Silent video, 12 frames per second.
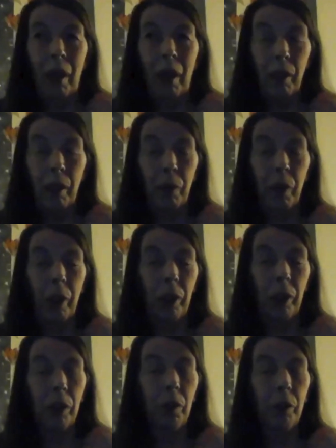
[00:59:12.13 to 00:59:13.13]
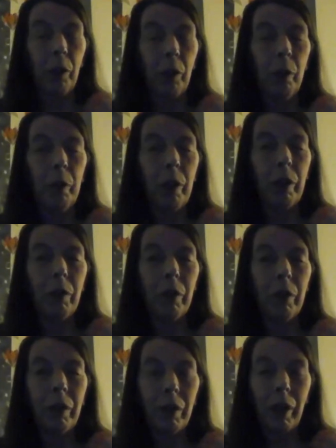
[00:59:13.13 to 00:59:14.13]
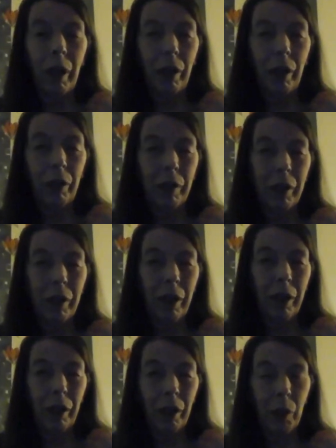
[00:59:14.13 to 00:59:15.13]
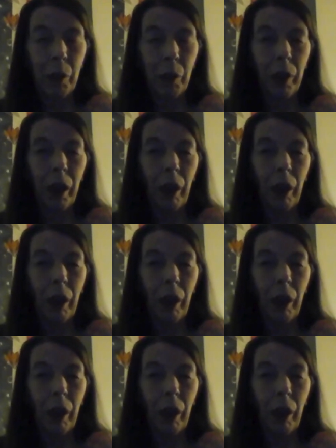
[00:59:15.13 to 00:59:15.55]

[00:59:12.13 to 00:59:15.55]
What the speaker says: the first full moon after the spring